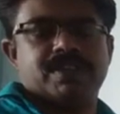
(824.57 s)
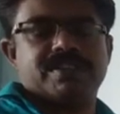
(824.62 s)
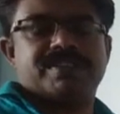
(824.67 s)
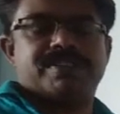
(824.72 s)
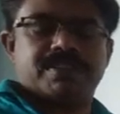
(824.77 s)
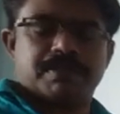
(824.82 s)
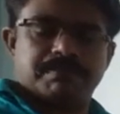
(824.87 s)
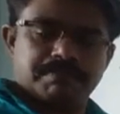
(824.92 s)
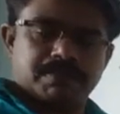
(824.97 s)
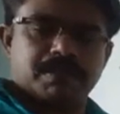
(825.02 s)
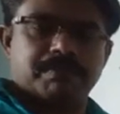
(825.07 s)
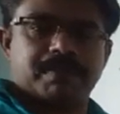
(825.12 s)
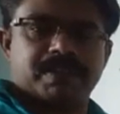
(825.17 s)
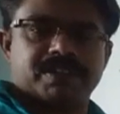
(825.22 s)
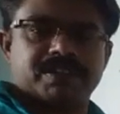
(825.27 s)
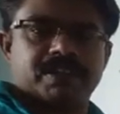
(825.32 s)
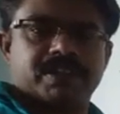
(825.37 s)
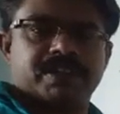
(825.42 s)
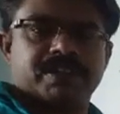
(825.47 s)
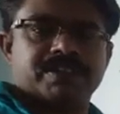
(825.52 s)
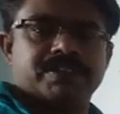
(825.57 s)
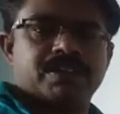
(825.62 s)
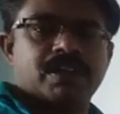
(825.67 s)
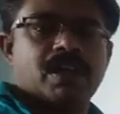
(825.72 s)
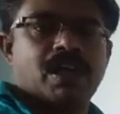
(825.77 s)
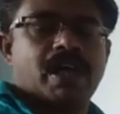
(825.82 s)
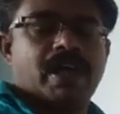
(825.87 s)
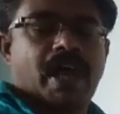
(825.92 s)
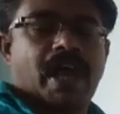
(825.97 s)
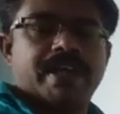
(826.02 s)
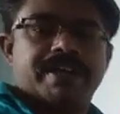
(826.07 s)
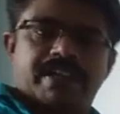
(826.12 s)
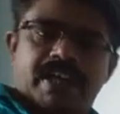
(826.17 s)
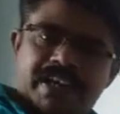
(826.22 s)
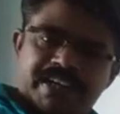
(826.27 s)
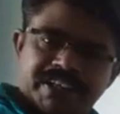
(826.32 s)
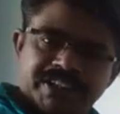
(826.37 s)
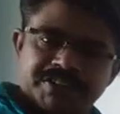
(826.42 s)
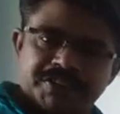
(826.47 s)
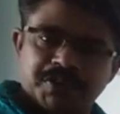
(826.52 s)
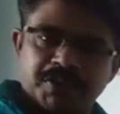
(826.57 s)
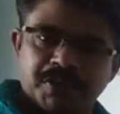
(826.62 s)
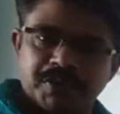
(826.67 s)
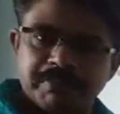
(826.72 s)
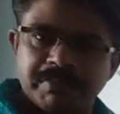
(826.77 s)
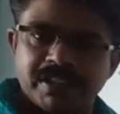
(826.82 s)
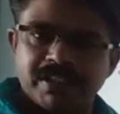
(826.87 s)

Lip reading: simple present tense, and that does not